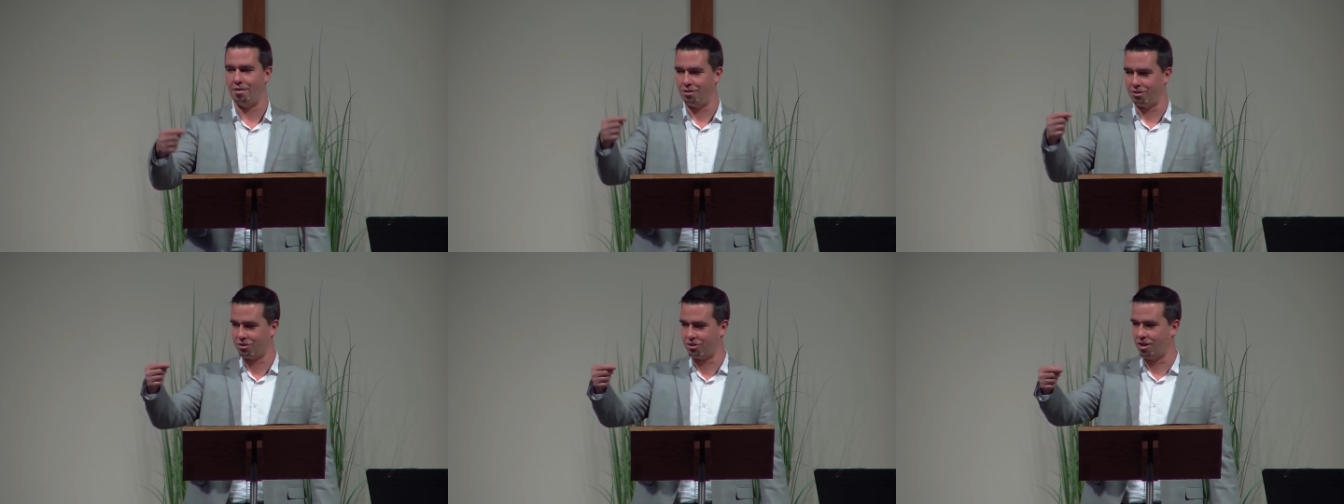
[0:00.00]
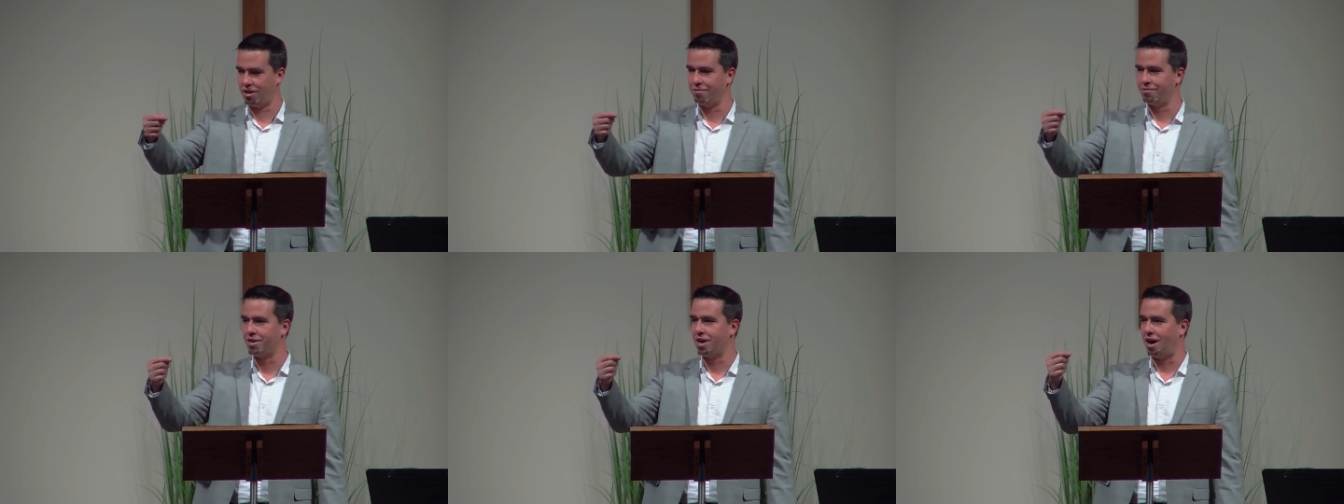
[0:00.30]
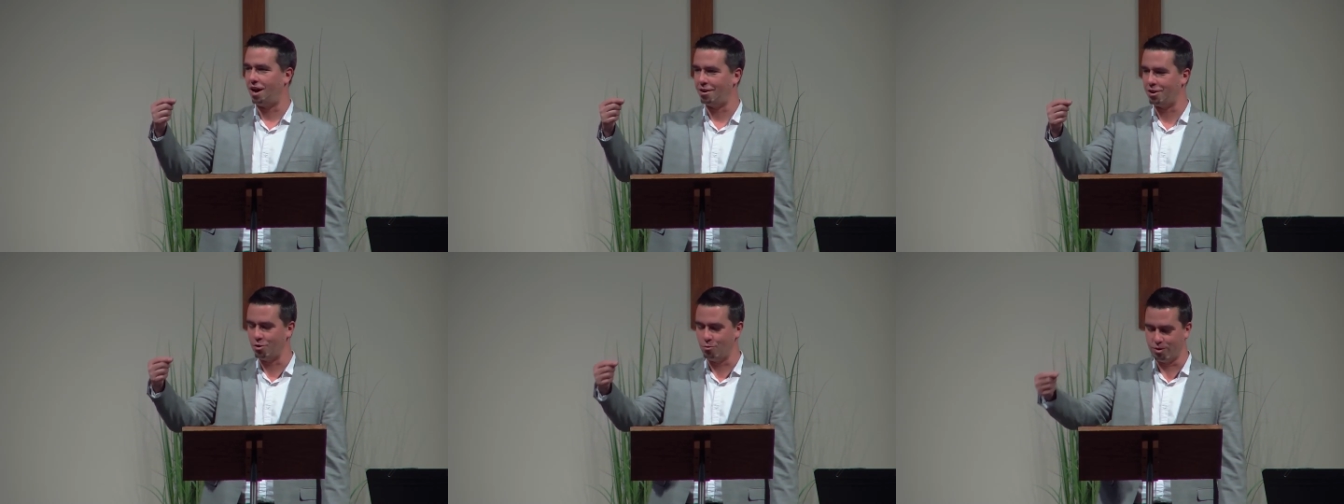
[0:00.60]
the Son of
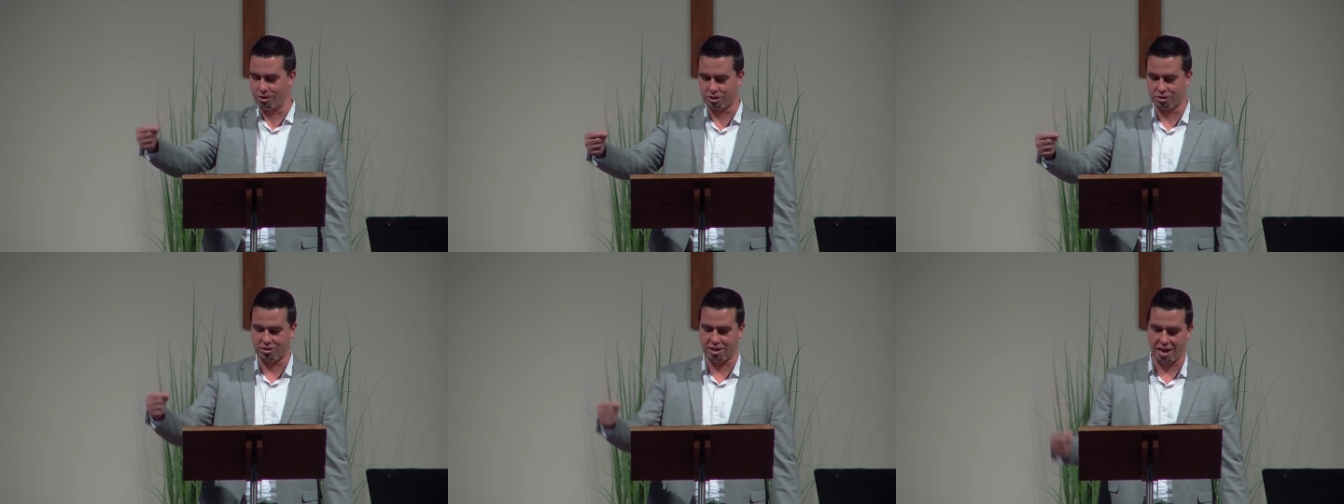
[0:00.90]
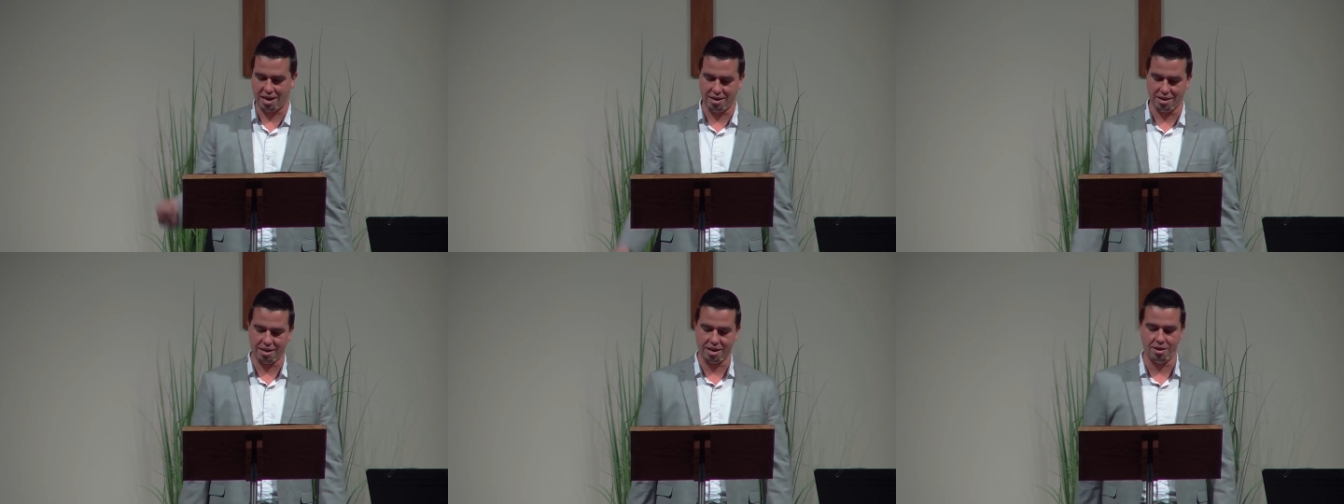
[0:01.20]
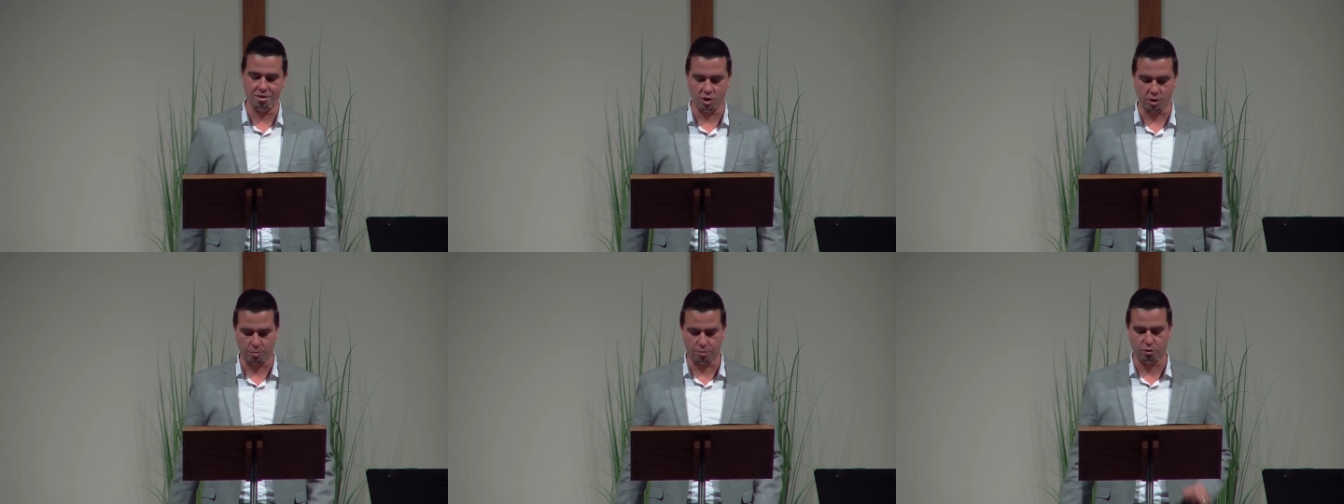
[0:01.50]
God, who was standing
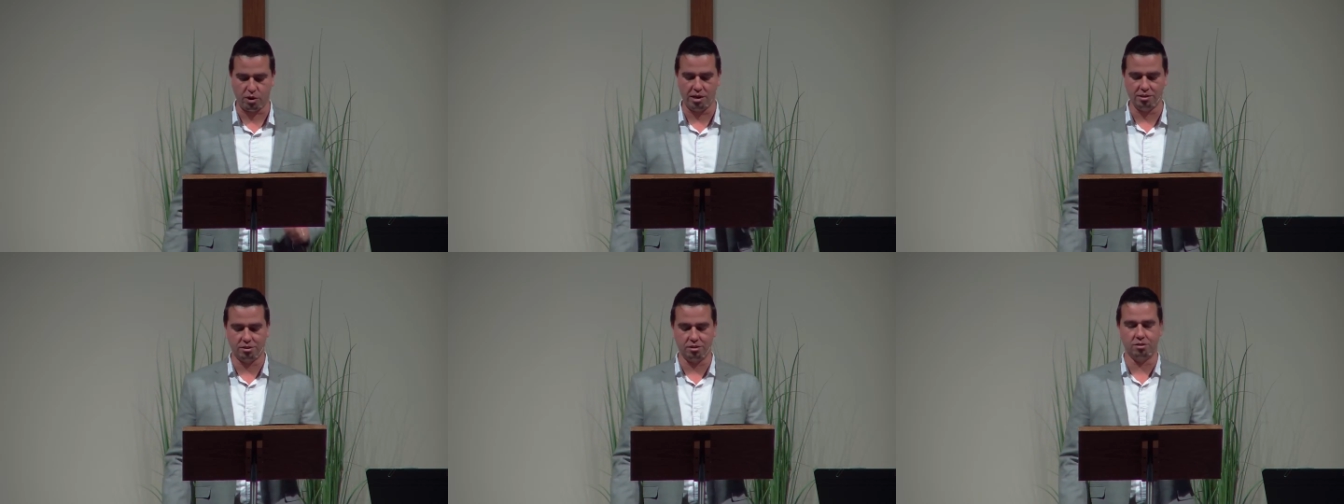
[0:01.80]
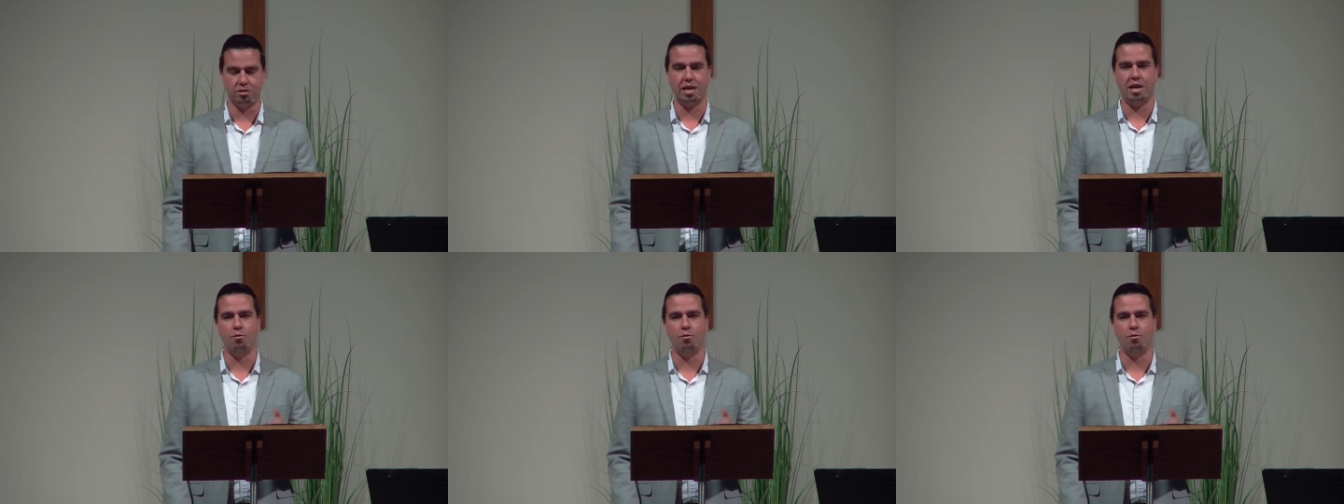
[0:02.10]
in their presence.